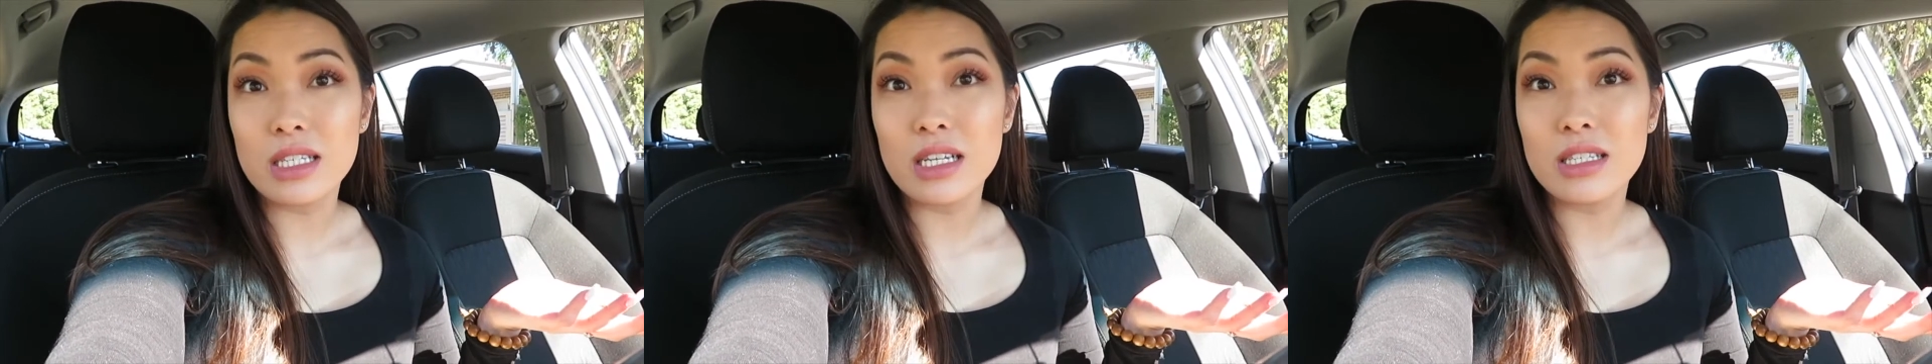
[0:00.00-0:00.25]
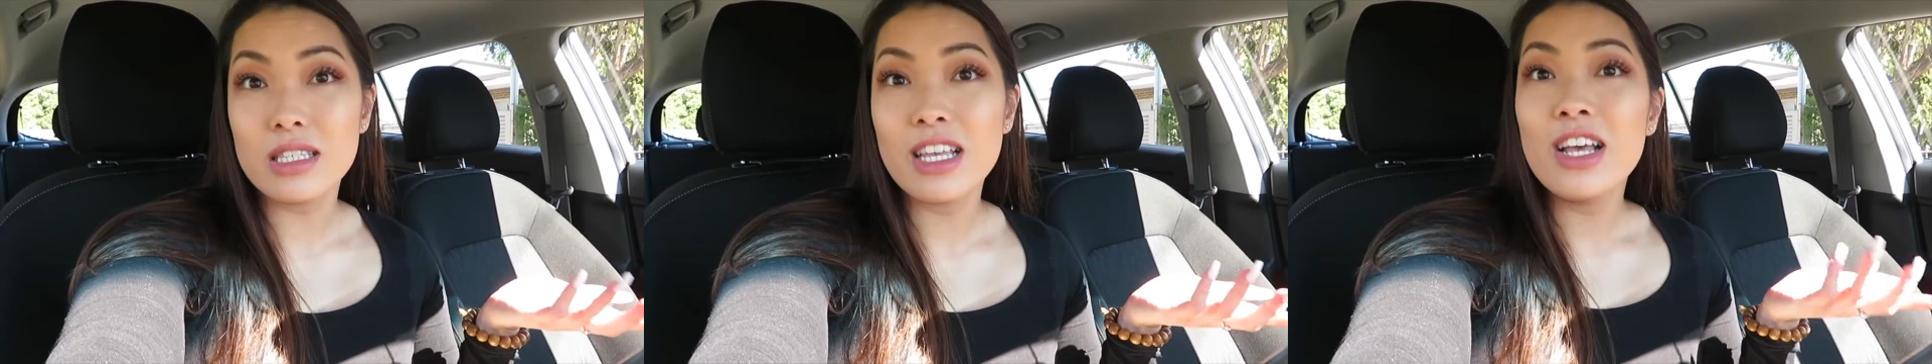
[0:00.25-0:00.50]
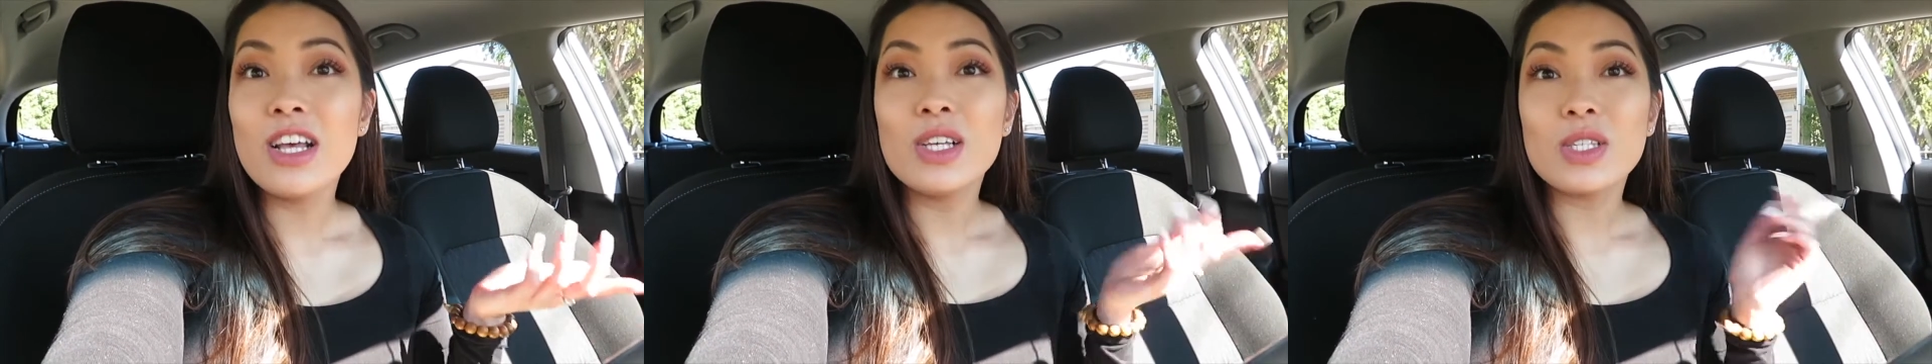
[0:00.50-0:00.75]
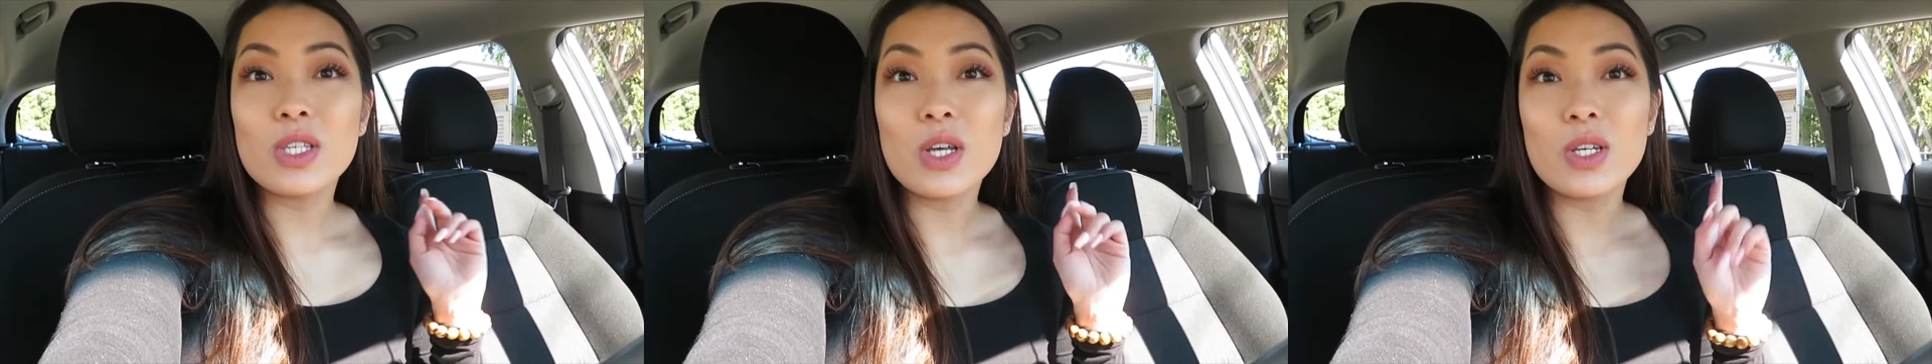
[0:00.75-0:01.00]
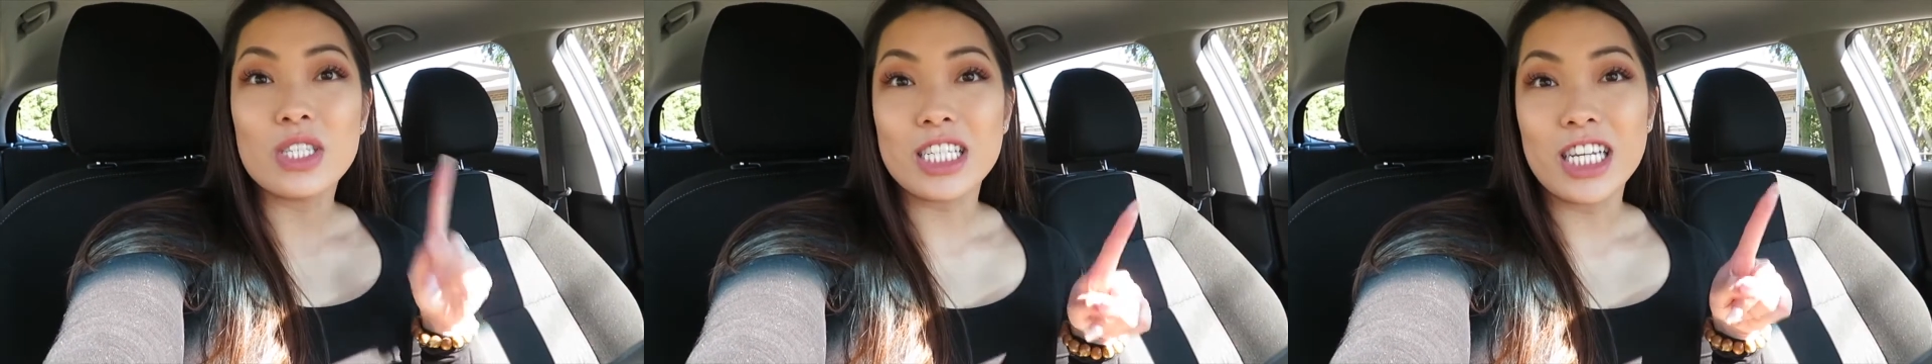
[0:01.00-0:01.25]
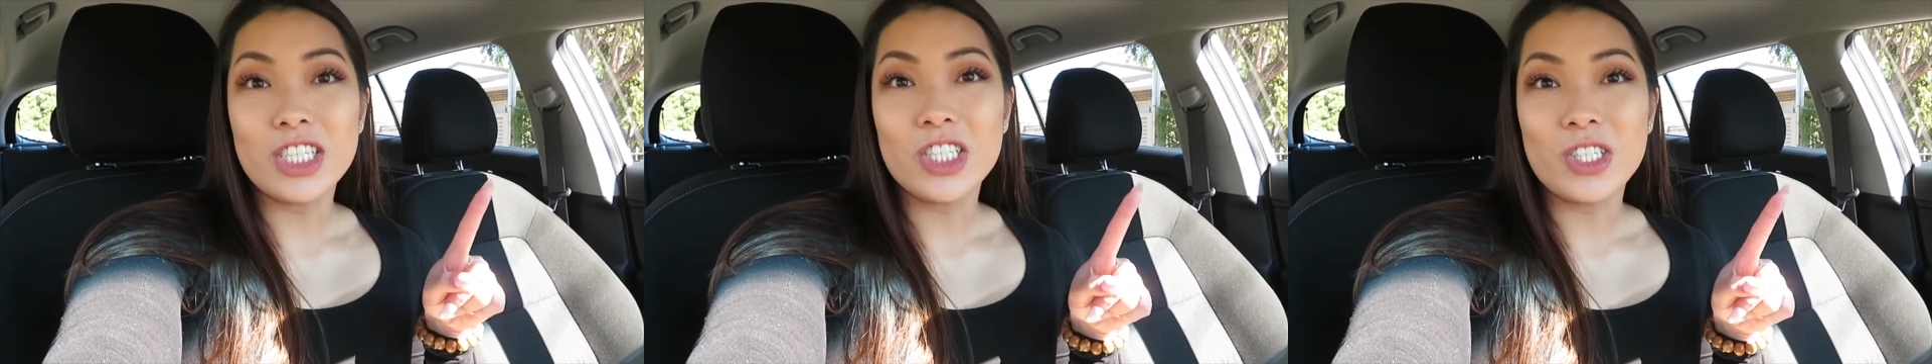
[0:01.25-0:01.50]
test. So
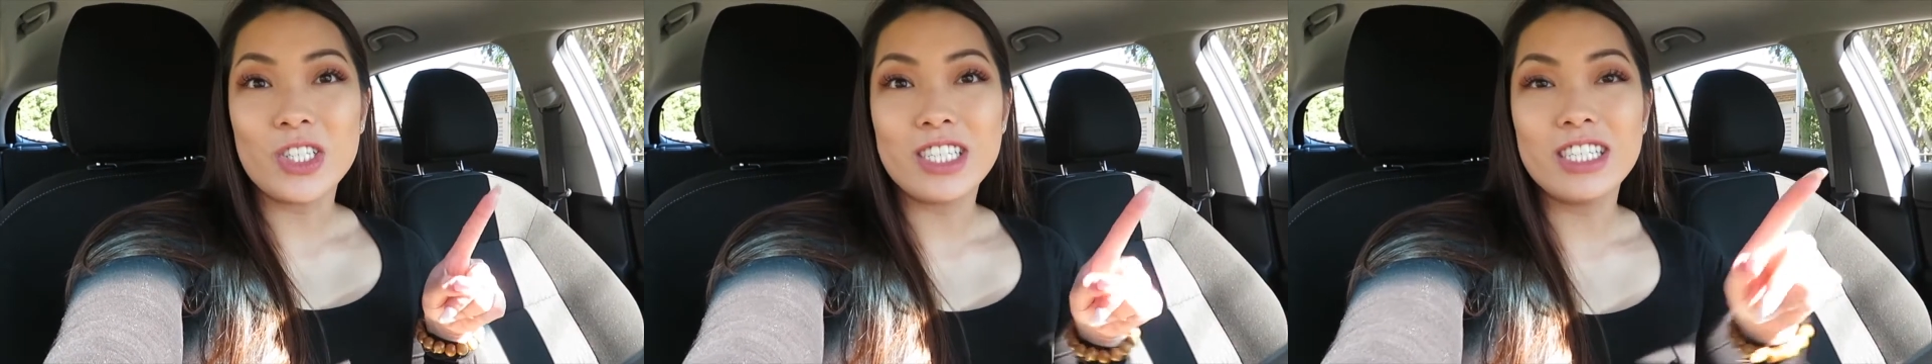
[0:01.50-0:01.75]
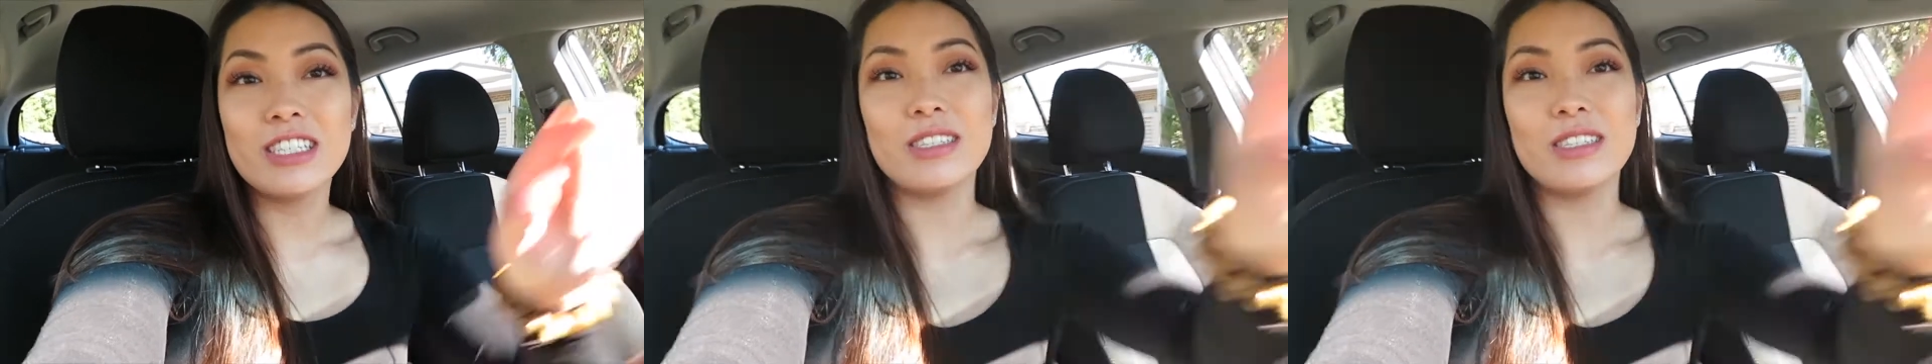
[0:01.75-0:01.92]
stay tuned.